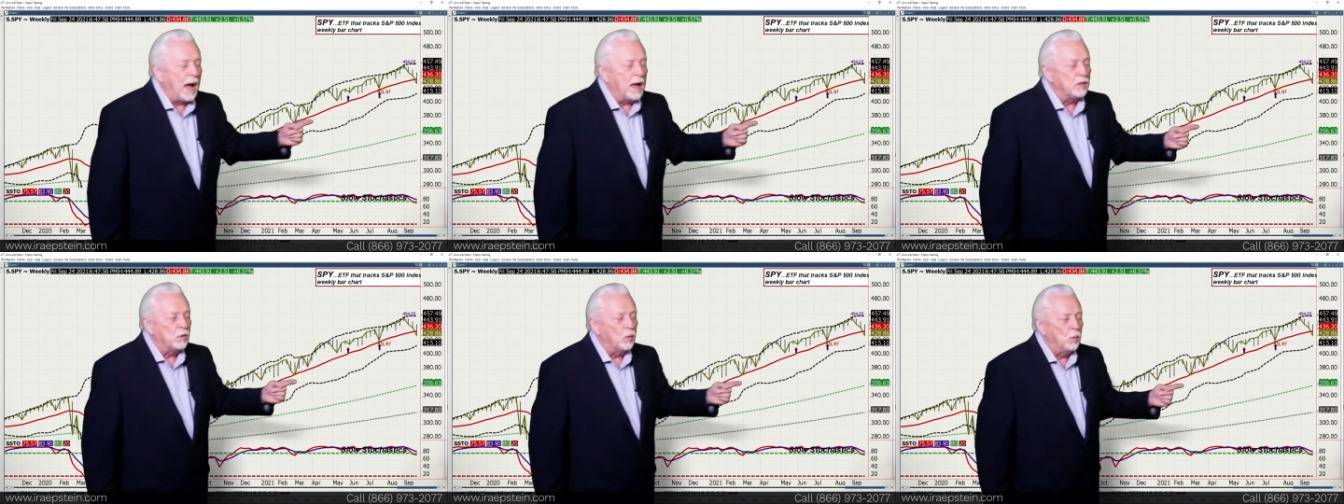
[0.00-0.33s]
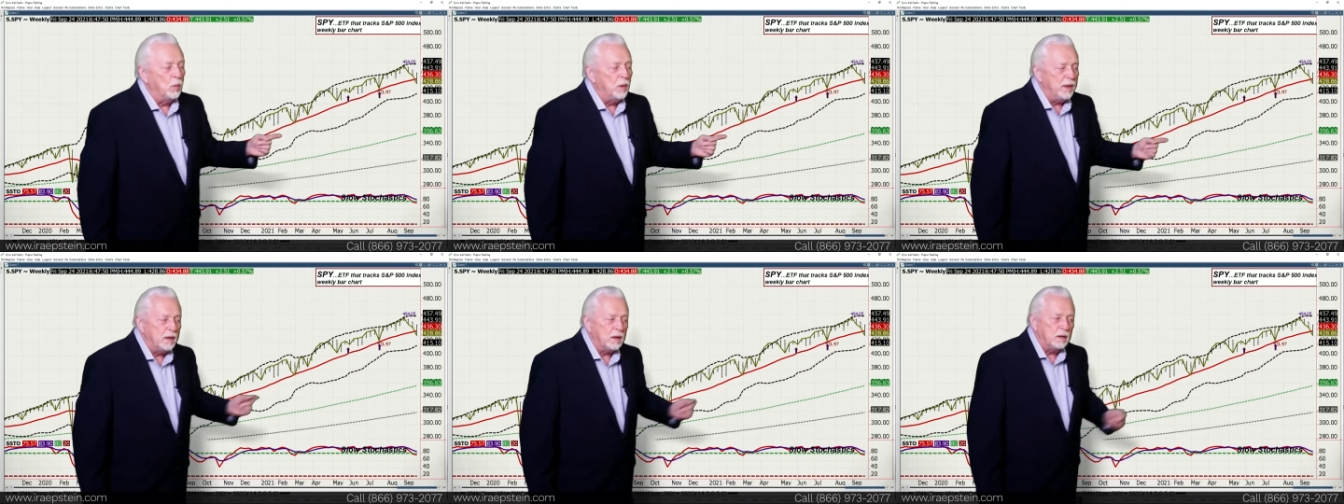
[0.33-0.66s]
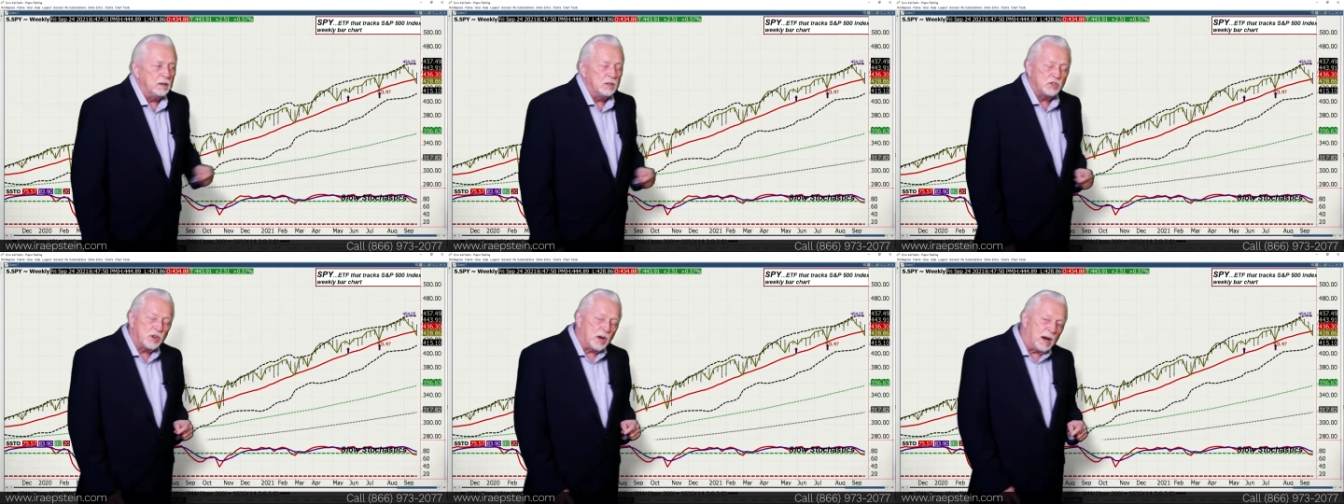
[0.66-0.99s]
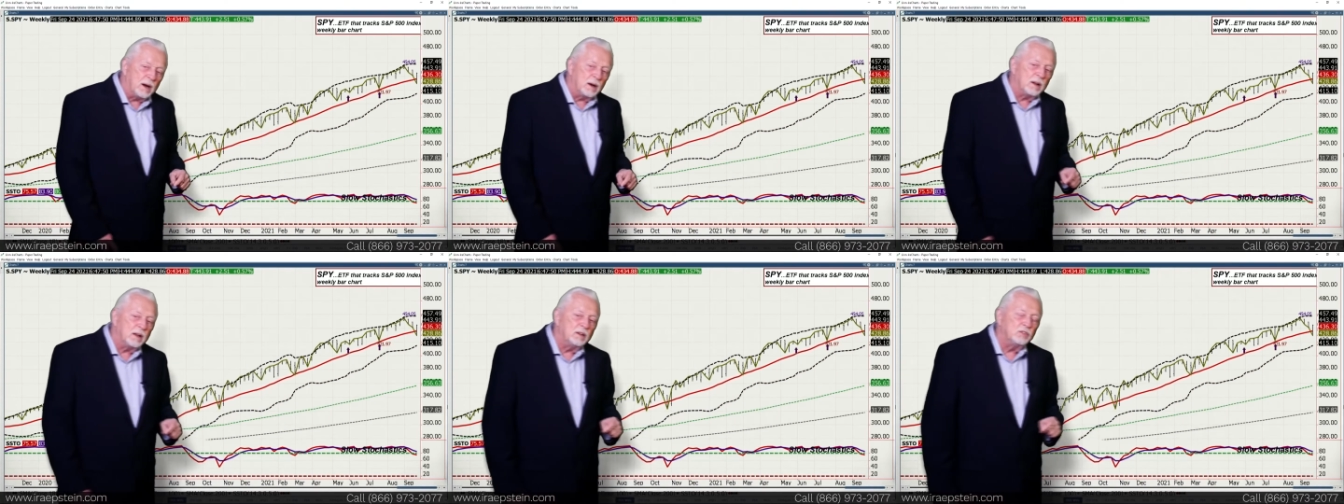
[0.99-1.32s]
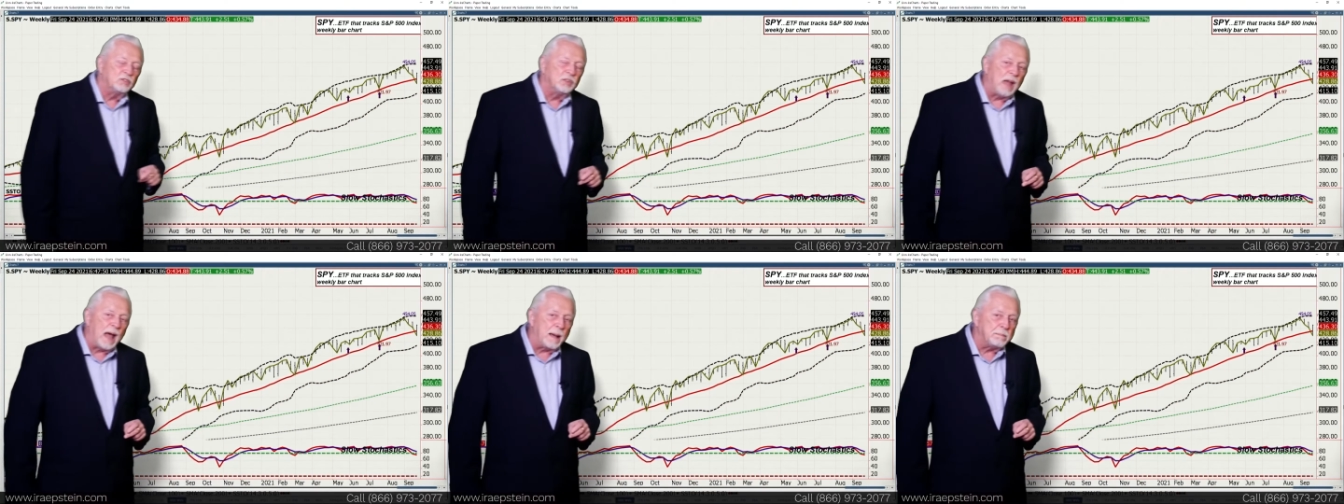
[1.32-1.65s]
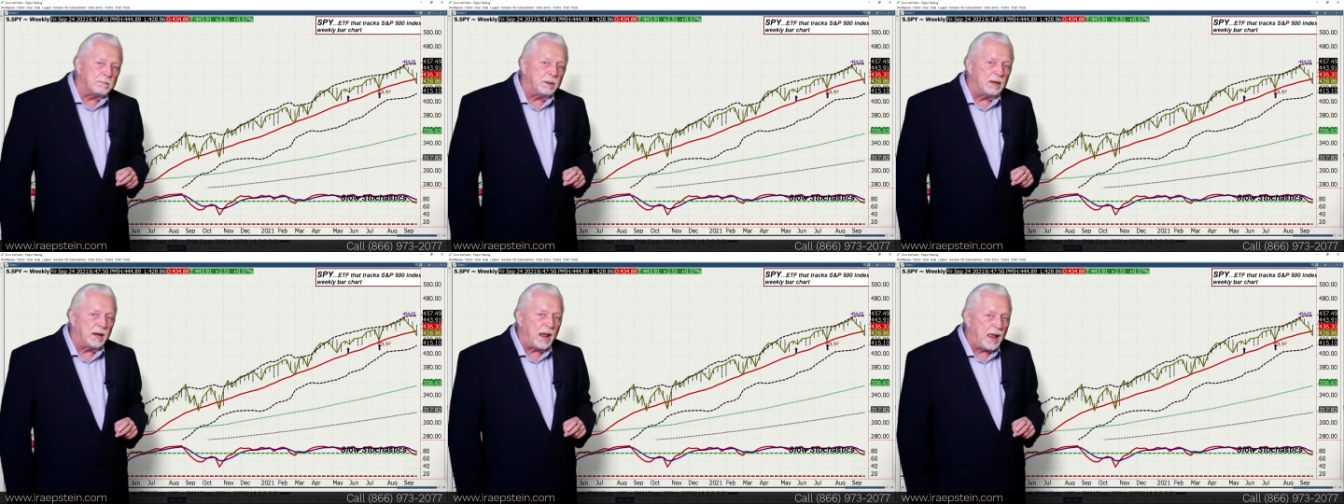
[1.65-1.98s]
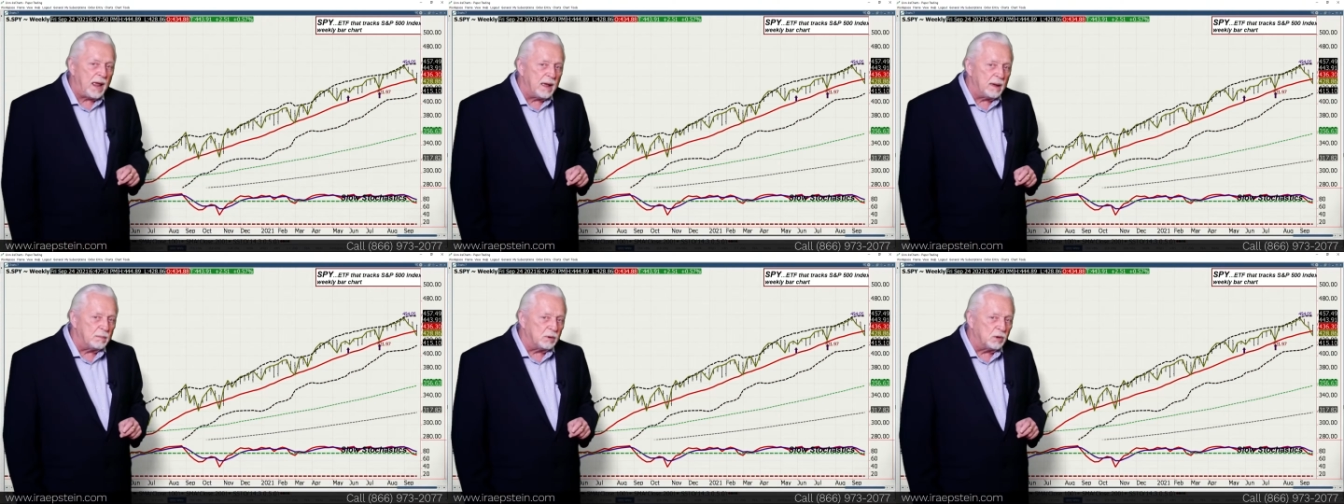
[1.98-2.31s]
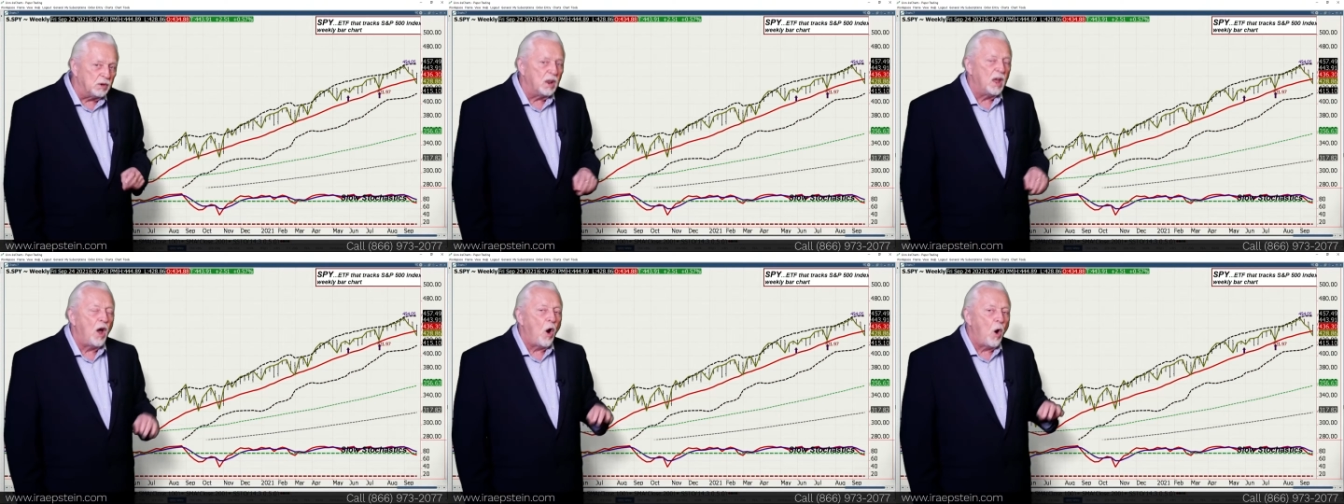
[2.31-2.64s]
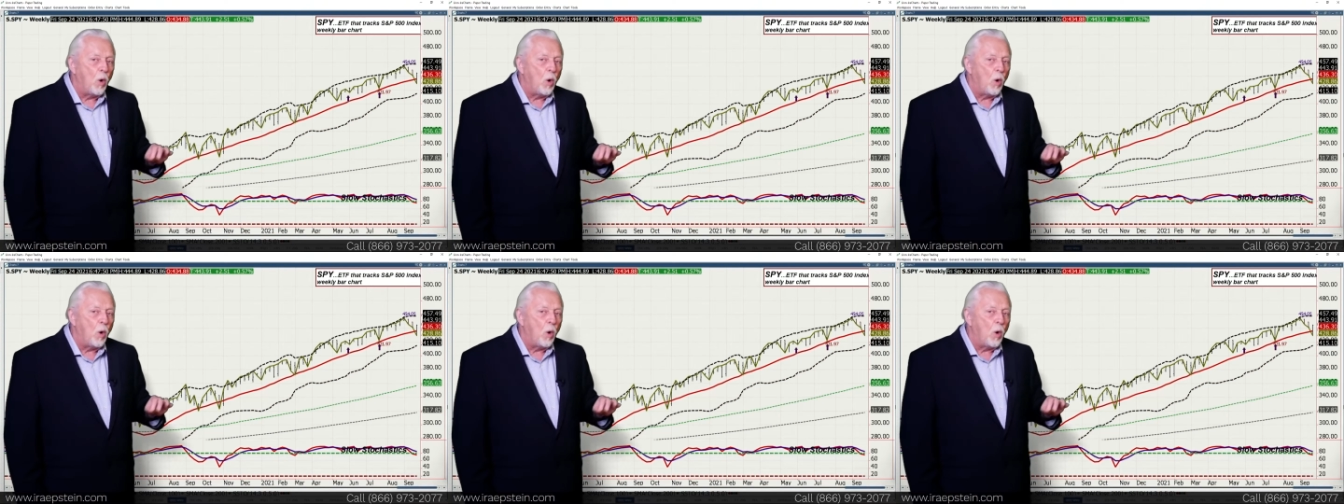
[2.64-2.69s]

on the weekly chart has not been hammered